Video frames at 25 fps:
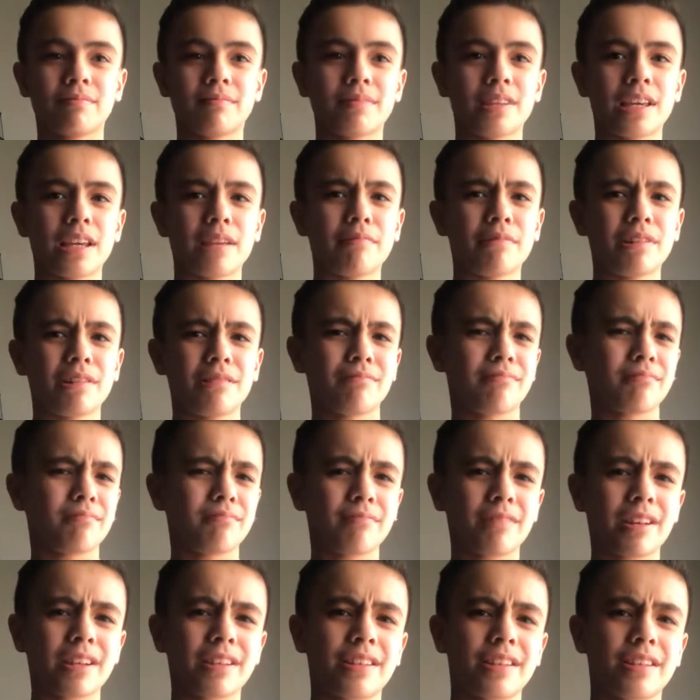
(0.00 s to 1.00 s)
Gaming,
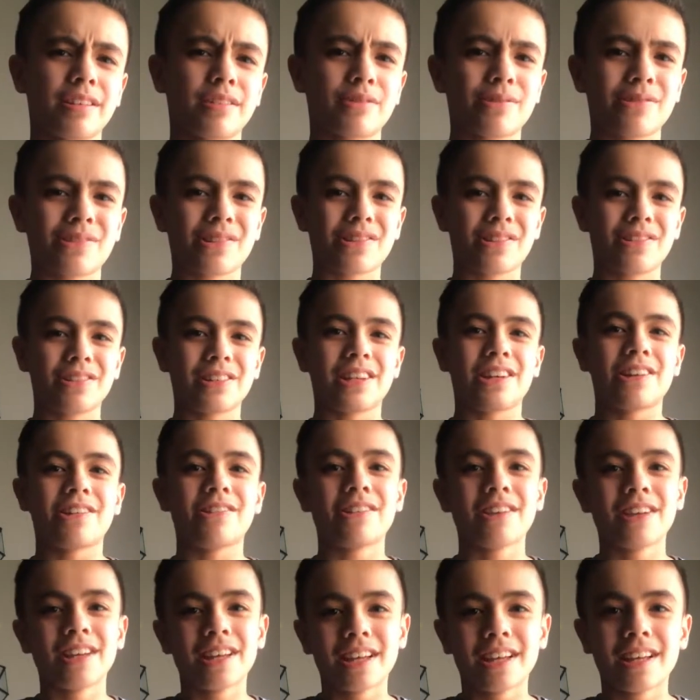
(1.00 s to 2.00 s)
I think is what it's called
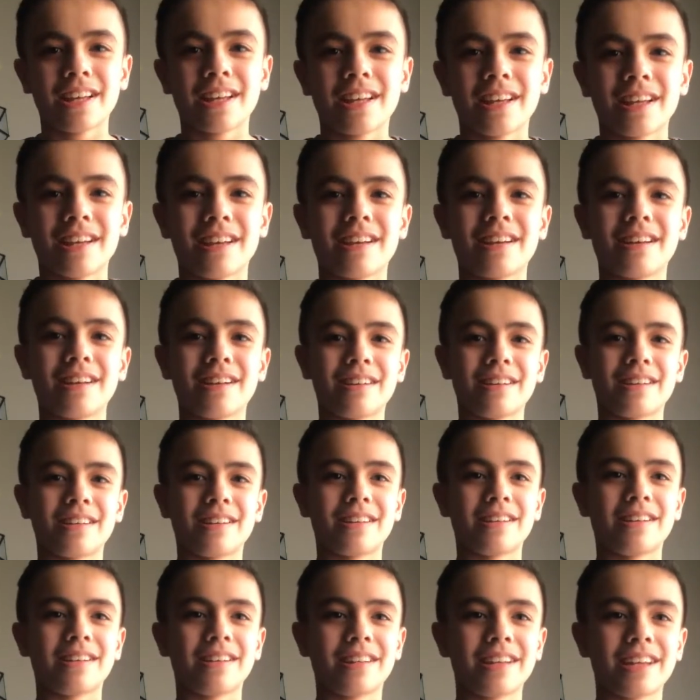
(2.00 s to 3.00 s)

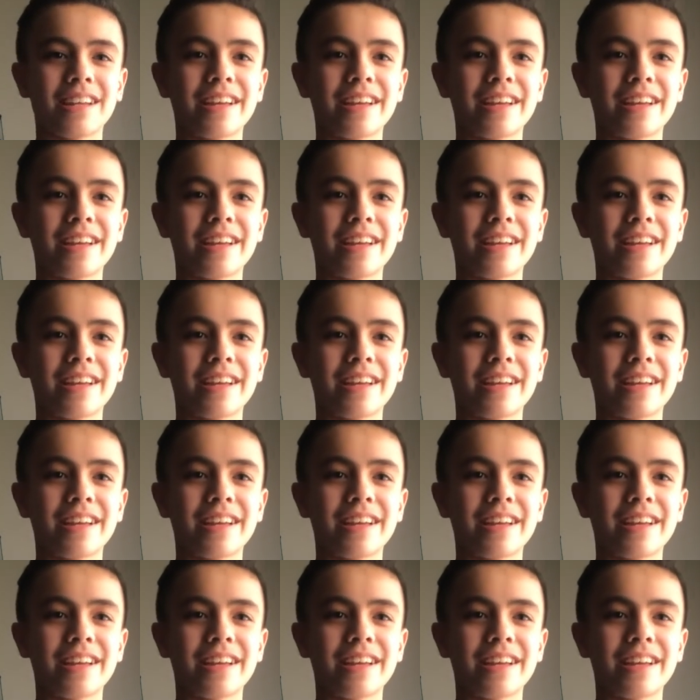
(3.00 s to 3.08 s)
now,